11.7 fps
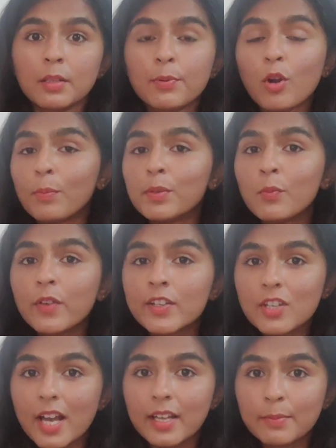The problem
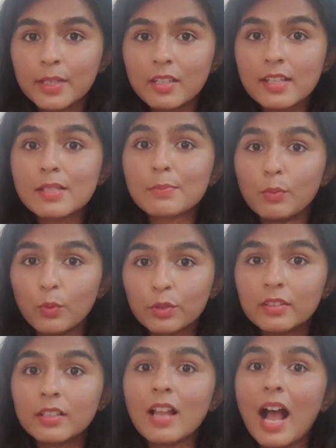with diabetes
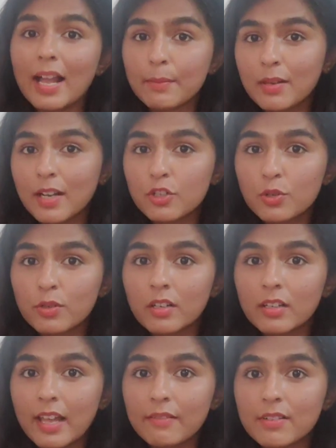more than high blood
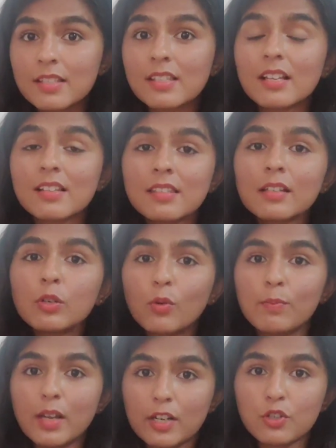sugar levels is the
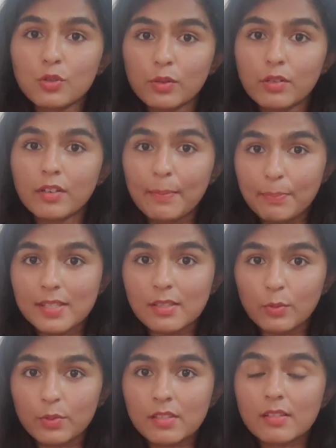low blood sugar
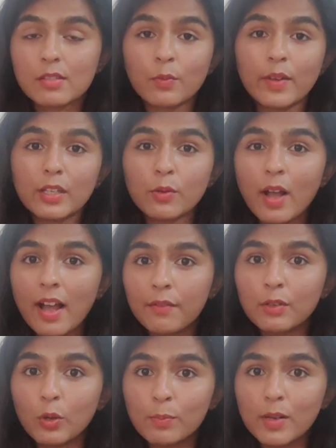episodes. So when you
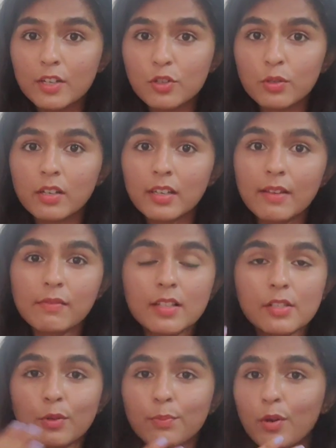have low blood sugar
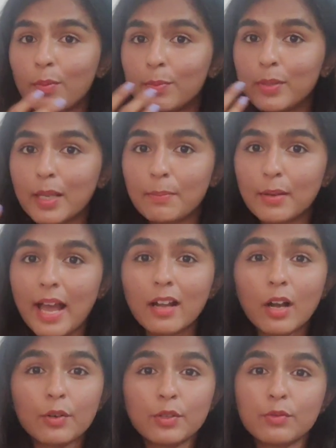levels, you probably black
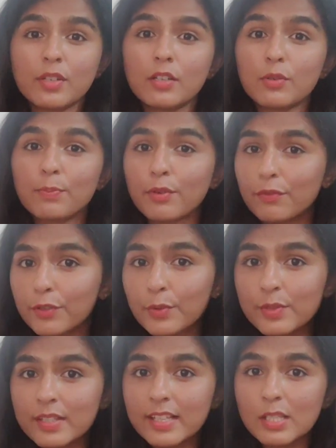out, you tend to
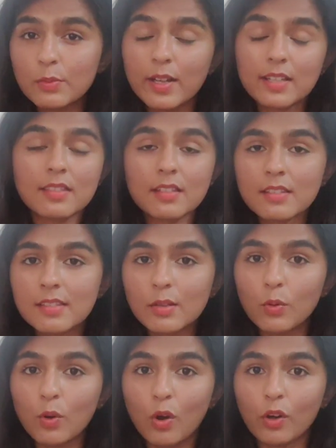profusely sweats and
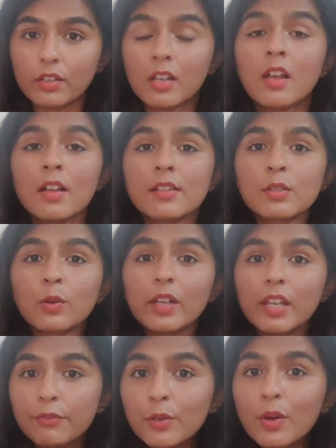so on. So
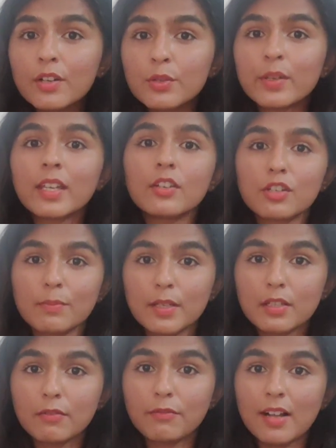if you are doing
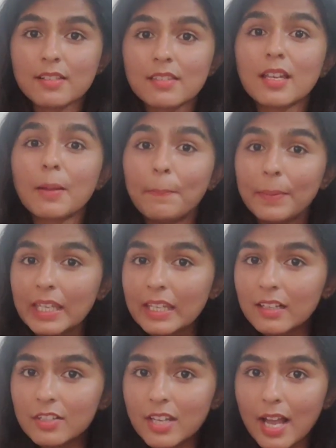intermittent fasting,
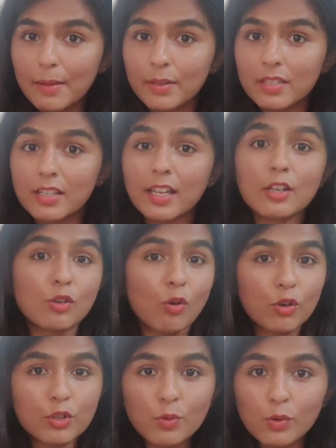being a diabetic and
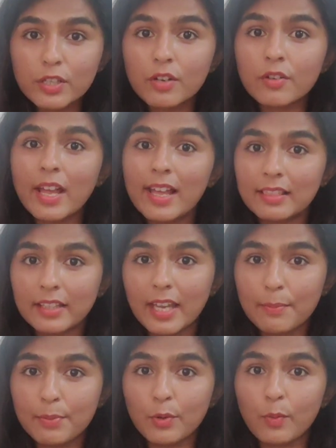not told your
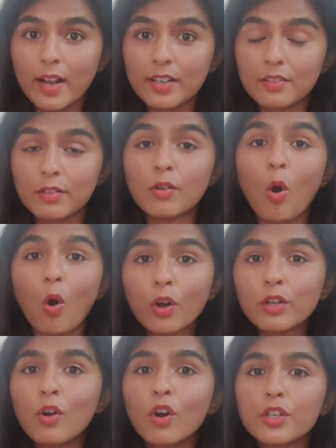healthcare provider
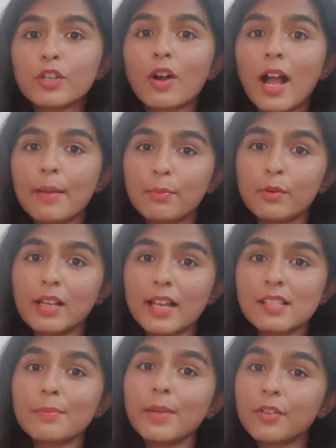or got your
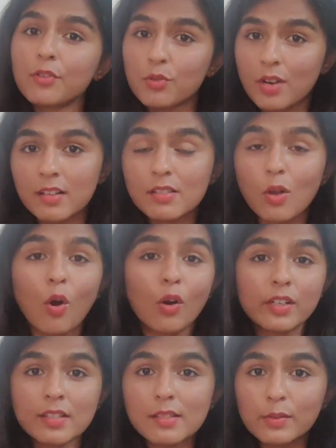hypoglycemic drugs
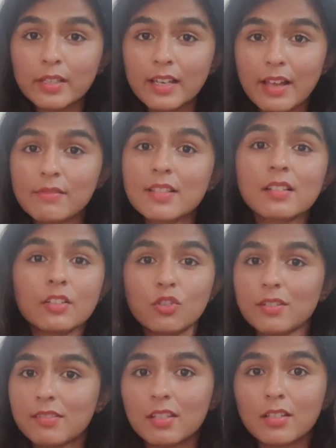or insulin levels
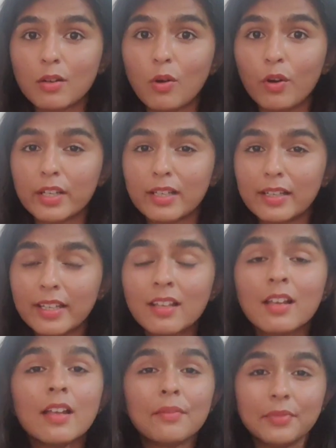adjusted accordingly,
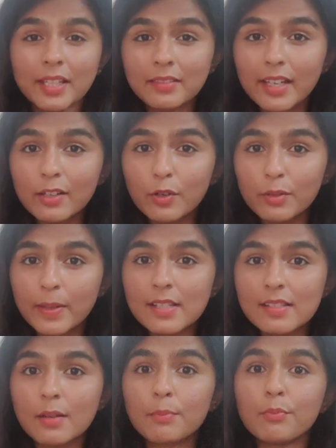then there could
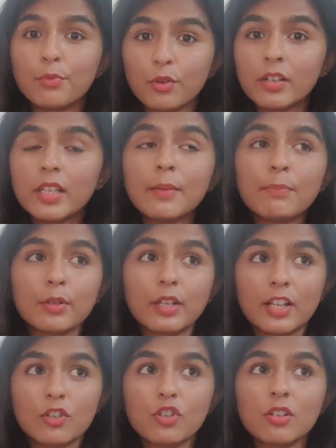be some really
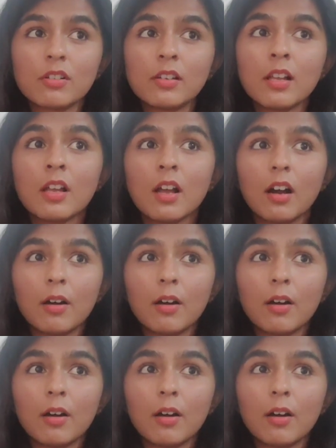potential